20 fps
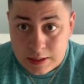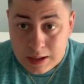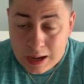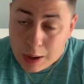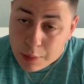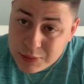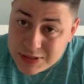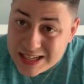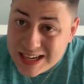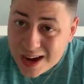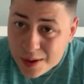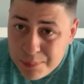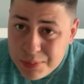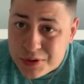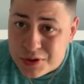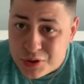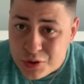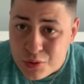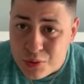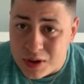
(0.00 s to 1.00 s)
I would say
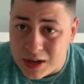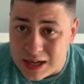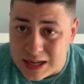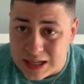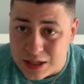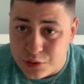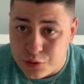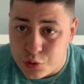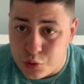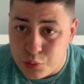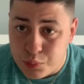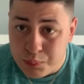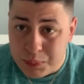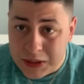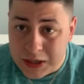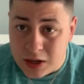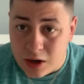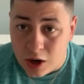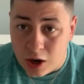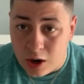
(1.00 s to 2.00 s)
opportunity to
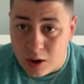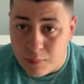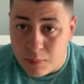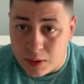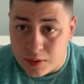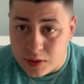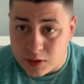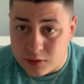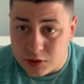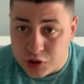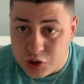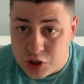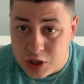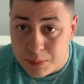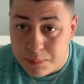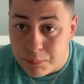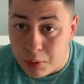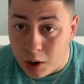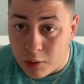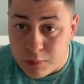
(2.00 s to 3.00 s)
become the
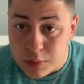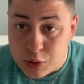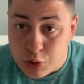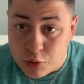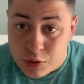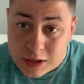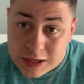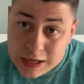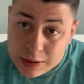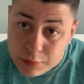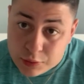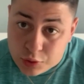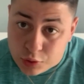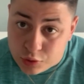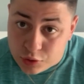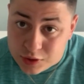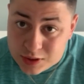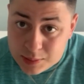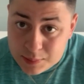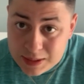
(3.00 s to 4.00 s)
legit punt returner and kick returner
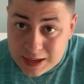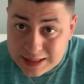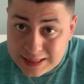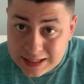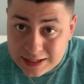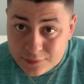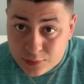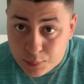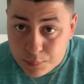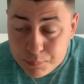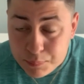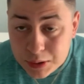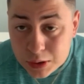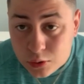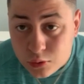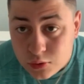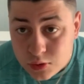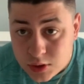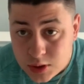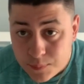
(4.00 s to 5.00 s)
on the team. And I think if the
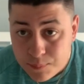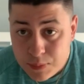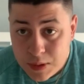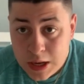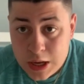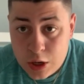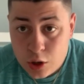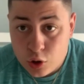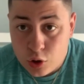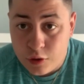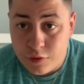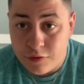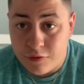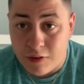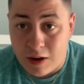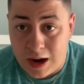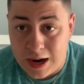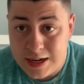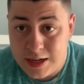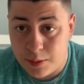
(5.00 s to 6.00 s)
Bills could
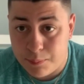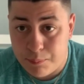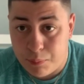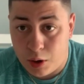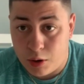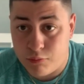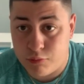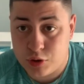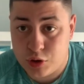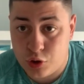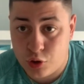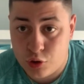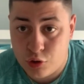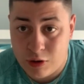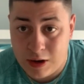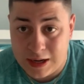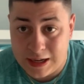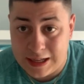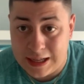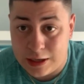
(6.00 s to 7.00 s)
find a punt
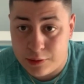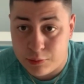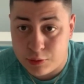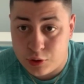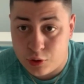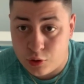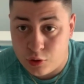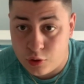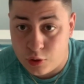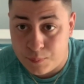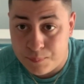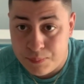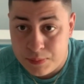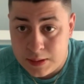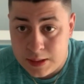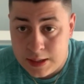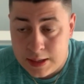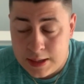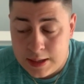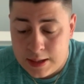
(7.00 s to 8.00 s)
returner and kick returner
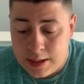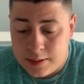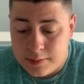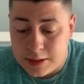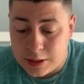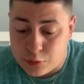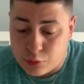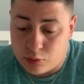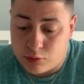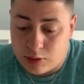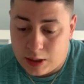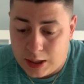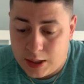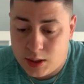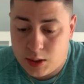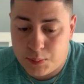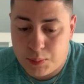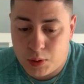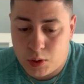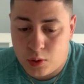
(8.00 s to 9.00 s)
that's
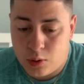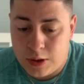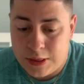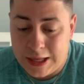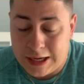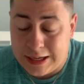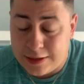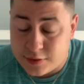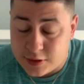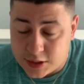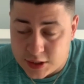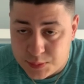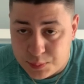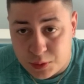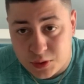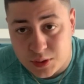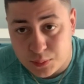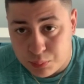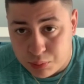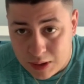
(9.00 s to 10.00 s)
reliable, that gives
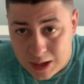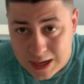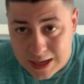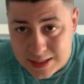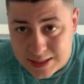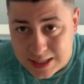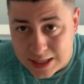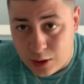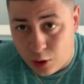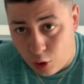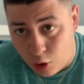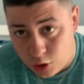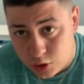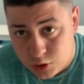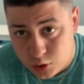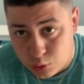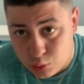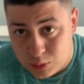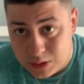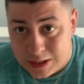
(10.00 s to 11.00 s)
explosive plays, that
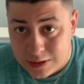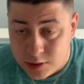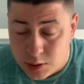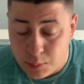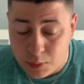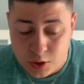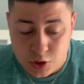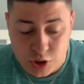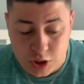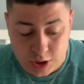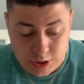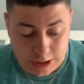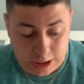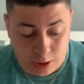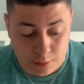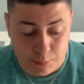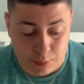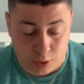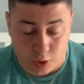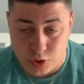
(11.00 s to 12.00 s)
also gives the ball to Josh
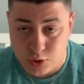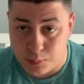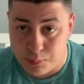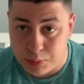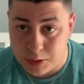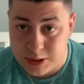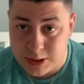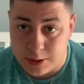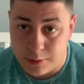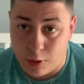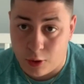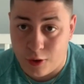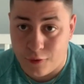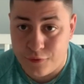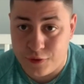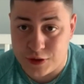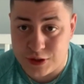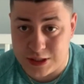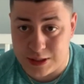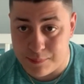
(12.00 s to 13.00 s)
Allen, but also puts the
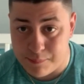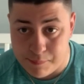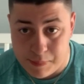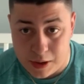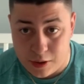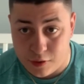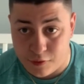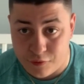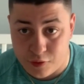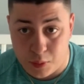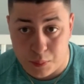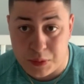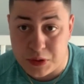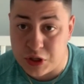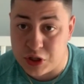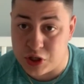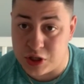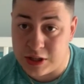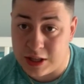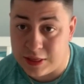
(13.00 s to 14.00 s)
offense in better field
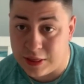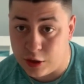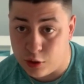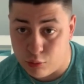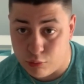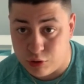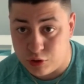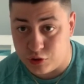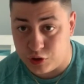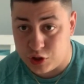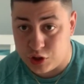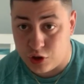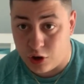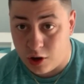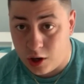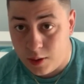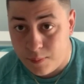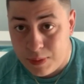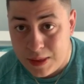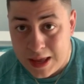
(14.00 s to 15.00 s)
position than they originally
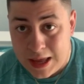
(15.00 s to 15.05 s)
started,